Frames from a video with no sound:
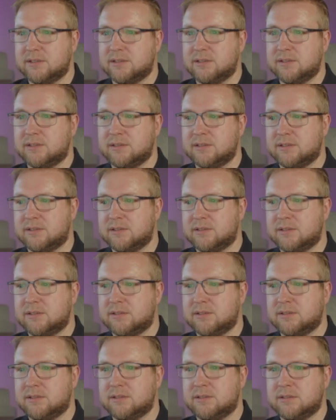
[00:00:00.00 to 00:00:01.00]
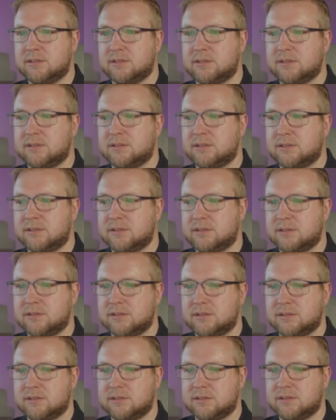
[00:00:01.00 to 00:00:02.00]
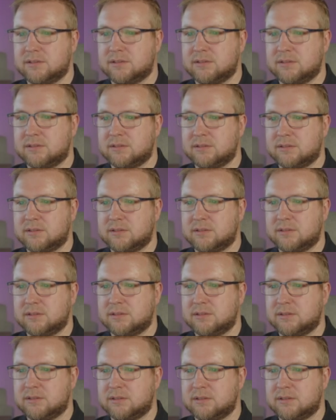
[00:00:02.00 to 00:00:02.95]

(no one is talking)